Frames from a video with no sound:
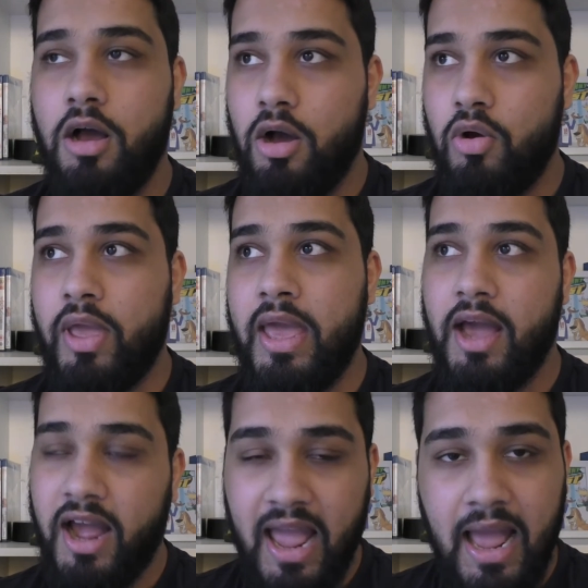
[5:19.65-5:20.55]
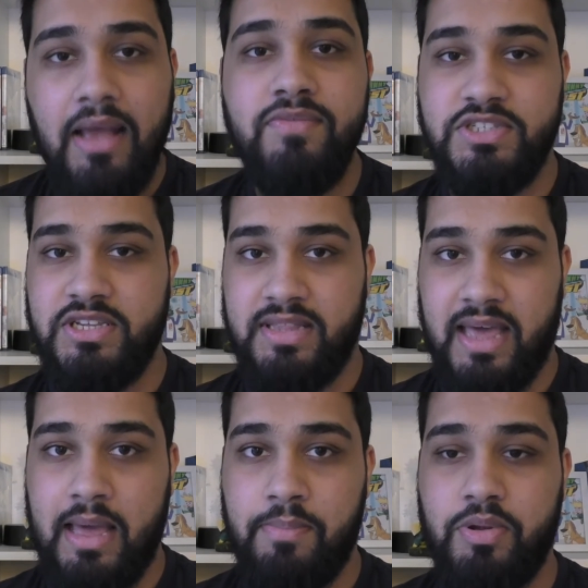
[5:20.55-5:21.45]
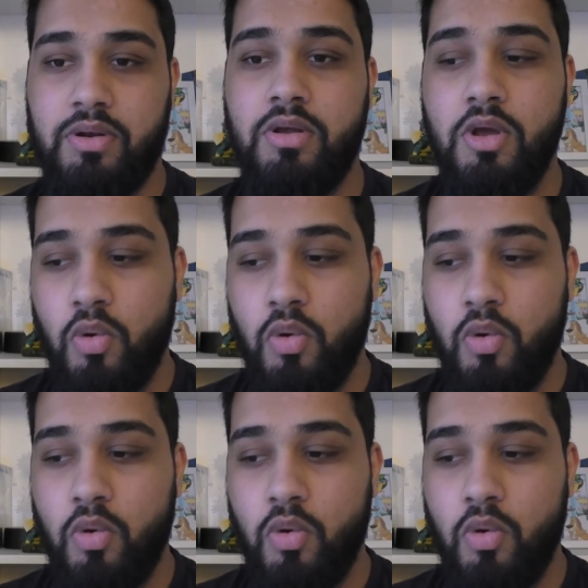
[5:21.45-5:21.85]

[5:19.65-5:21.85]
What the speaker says: okay, I have seen that happen.